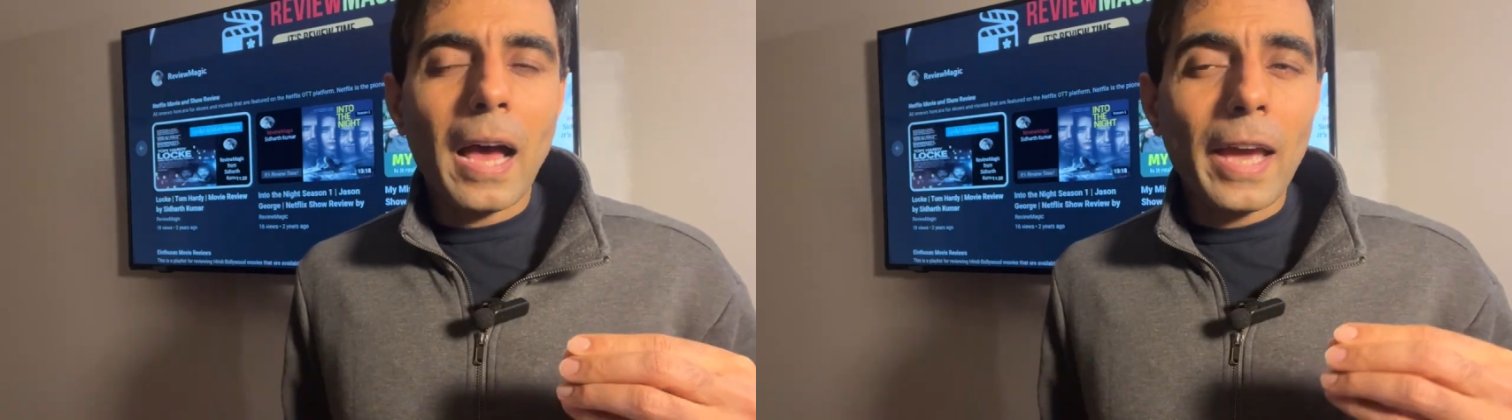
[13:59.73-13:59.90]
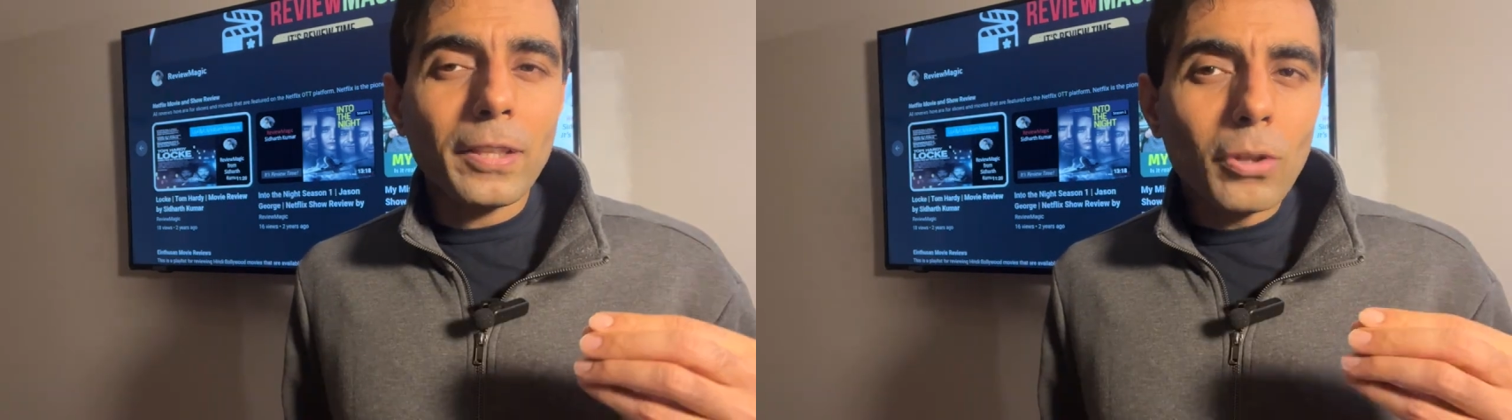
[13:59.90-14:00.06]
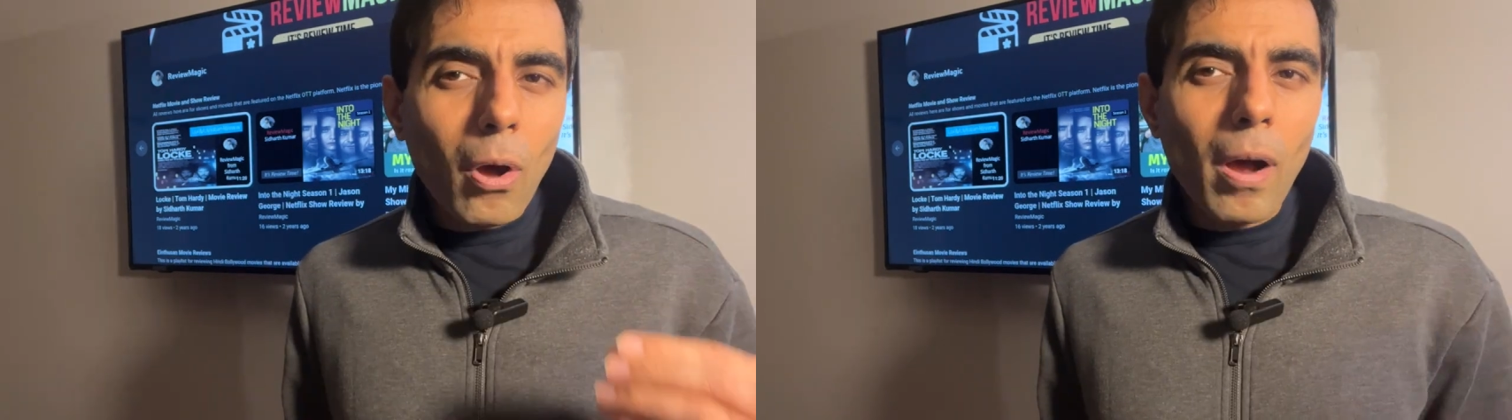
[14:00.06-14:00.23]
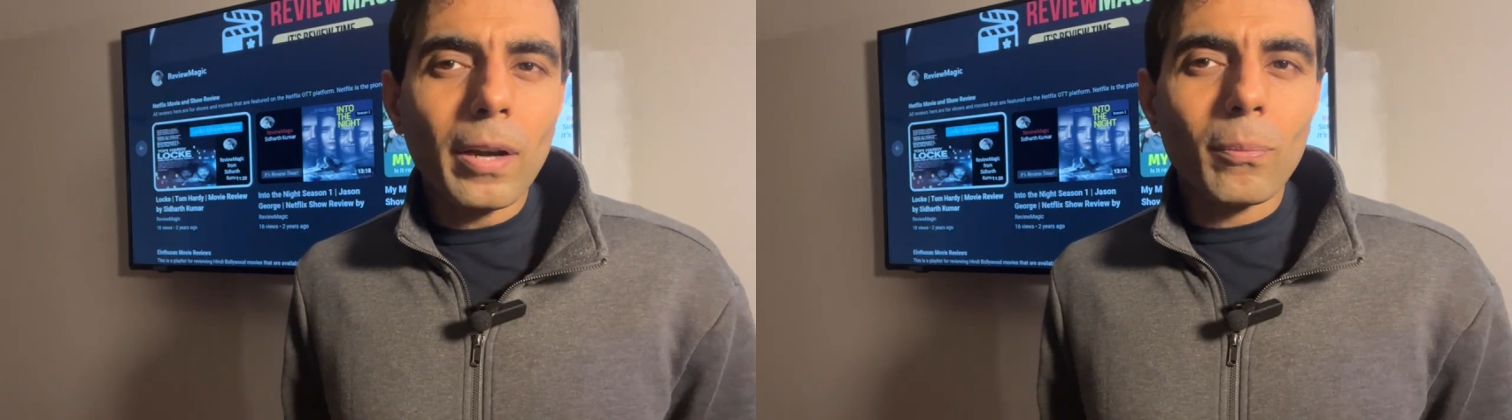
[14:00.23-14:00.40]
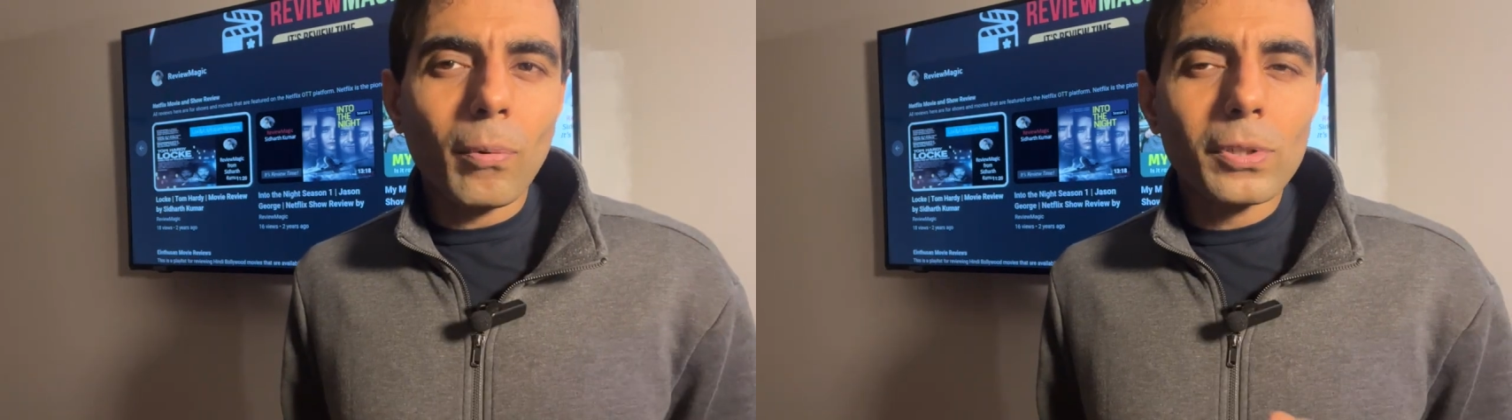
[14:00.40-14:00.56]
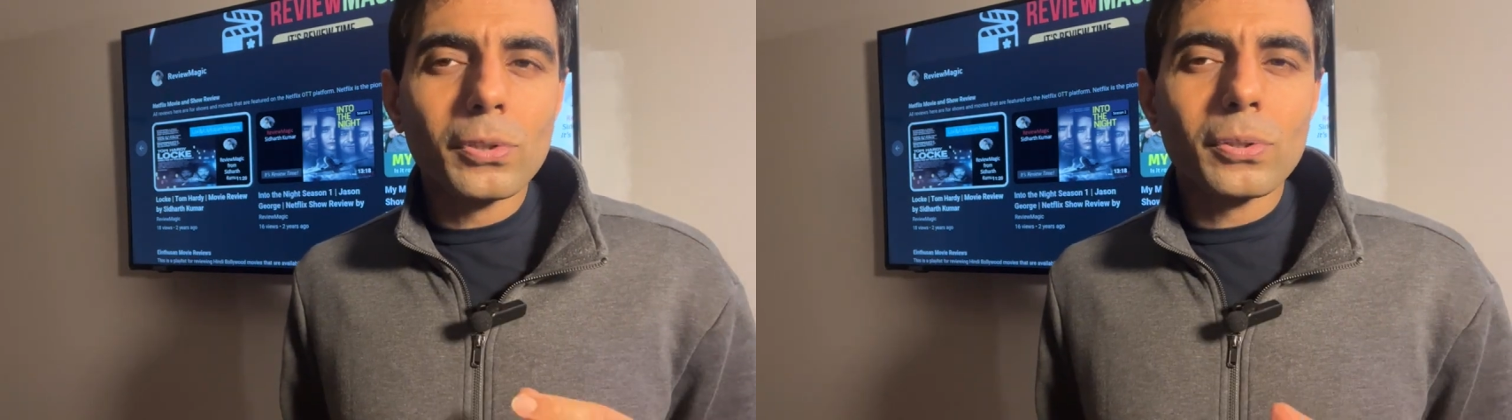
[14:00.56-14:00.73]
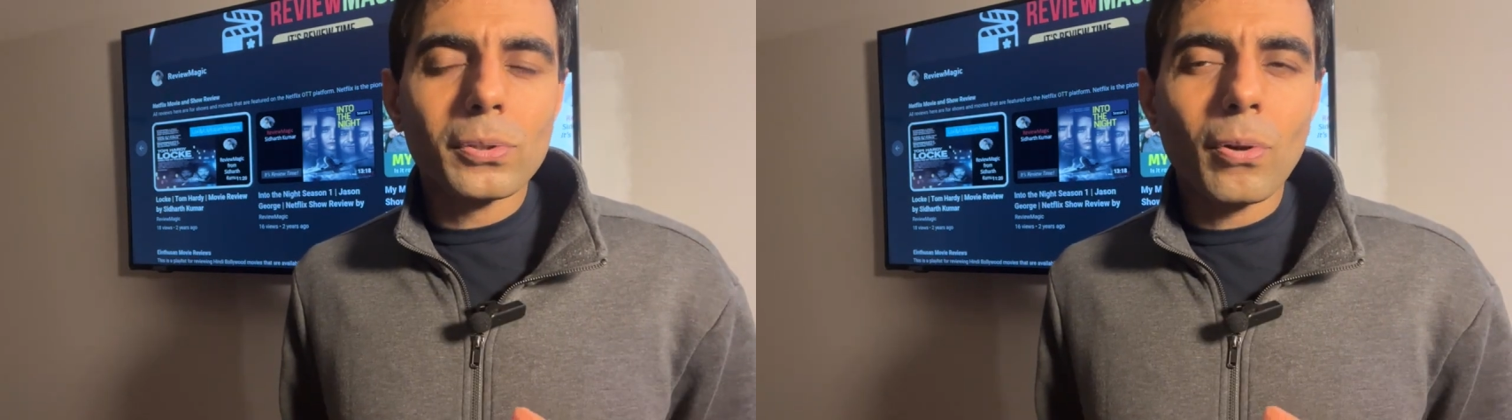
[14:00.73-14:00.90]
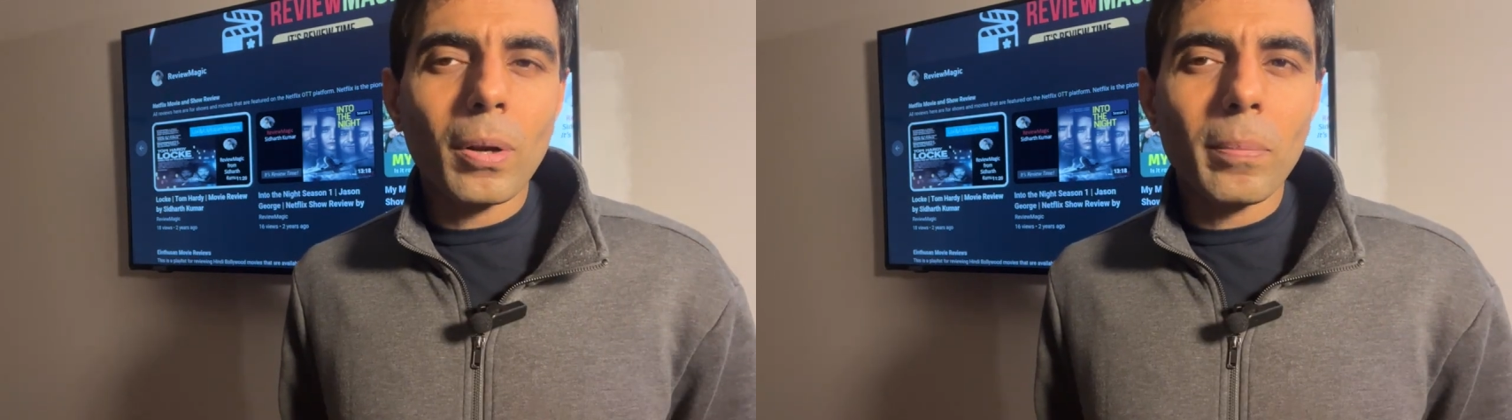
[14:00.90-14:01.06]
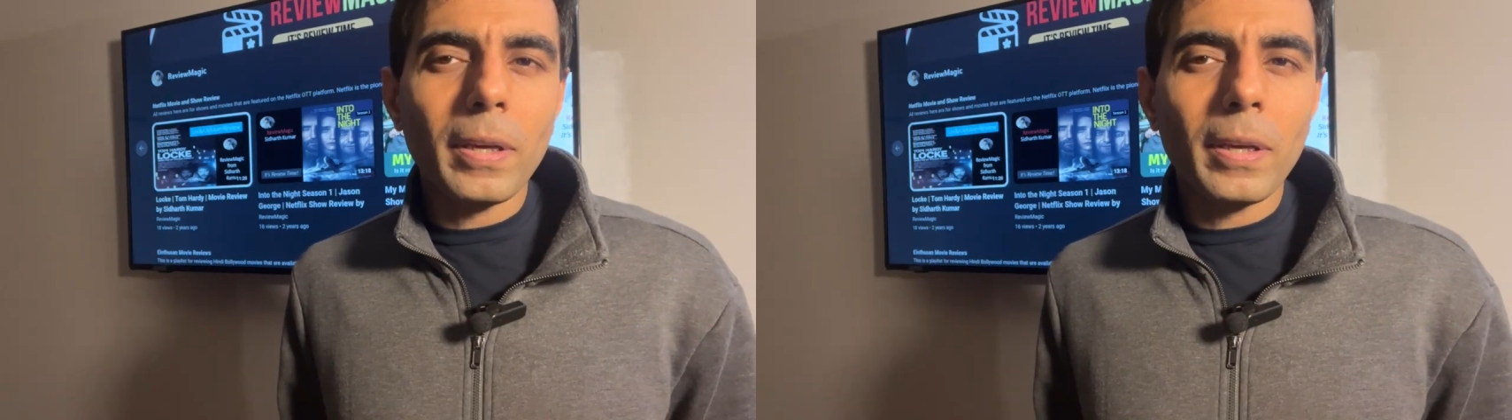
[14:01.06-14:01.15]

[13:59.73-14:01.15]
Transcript: I thought it was going to